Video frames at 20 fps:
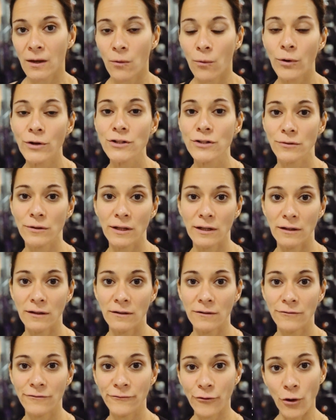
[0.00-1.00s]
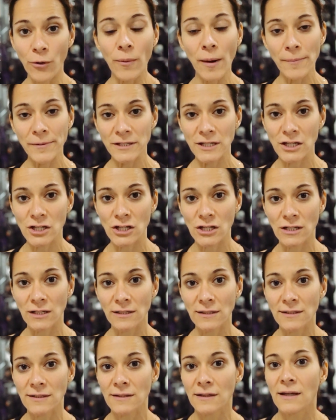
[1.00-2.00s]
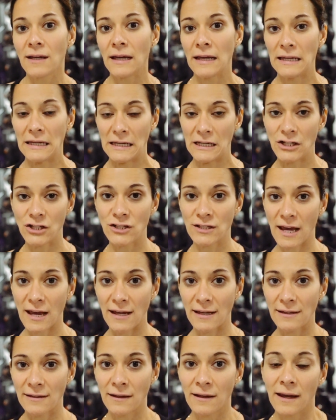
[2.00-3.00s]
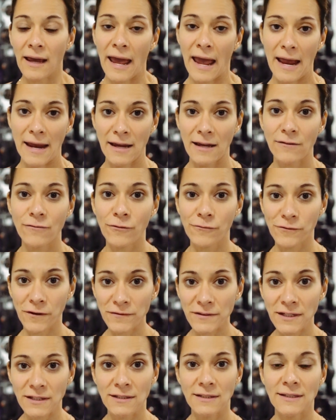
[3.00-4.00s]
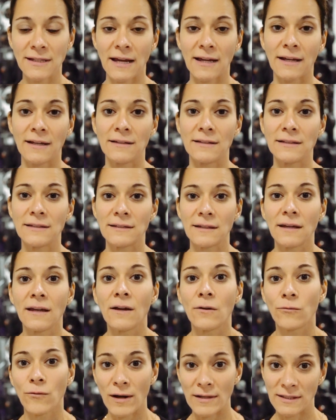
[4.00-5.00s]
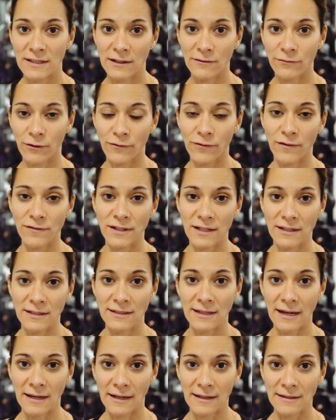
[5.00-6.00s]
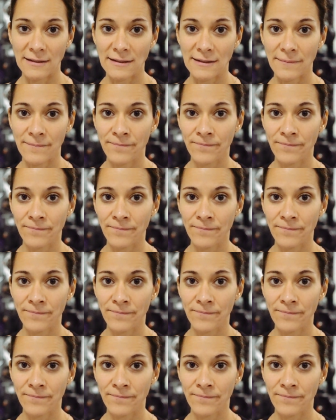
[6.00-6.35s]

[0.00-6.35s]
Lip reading: We're doing 4 repetitions in each set, hanging for 15 seconds, resting for 15 seconds.